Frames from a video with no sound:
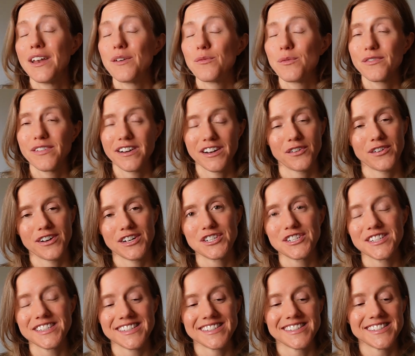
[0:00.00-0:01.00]
And were very
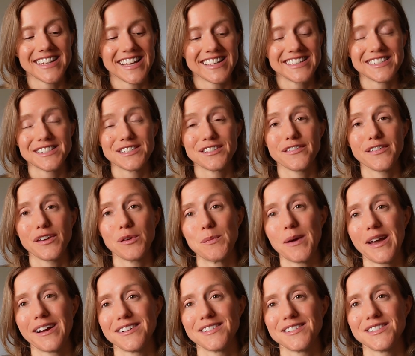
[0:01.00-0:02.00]
gracious and sent us a few
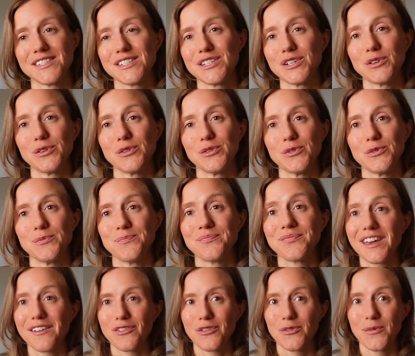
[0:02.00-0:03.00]
pairs to
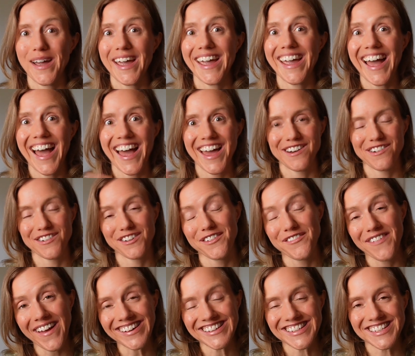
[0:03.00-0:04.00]
give away at our
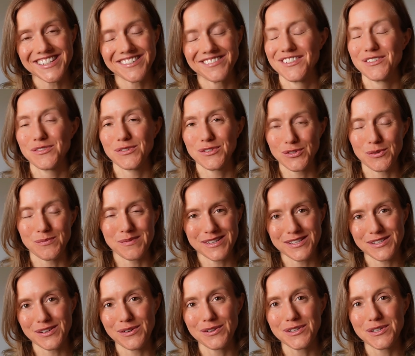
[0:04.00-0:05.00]
event, which we're super
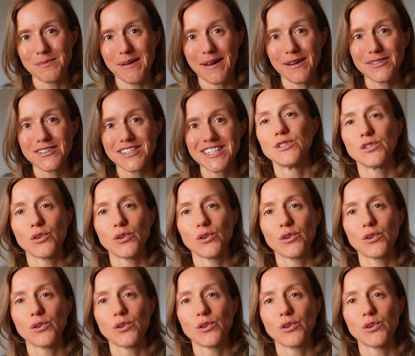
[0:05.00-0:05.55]
stoked about.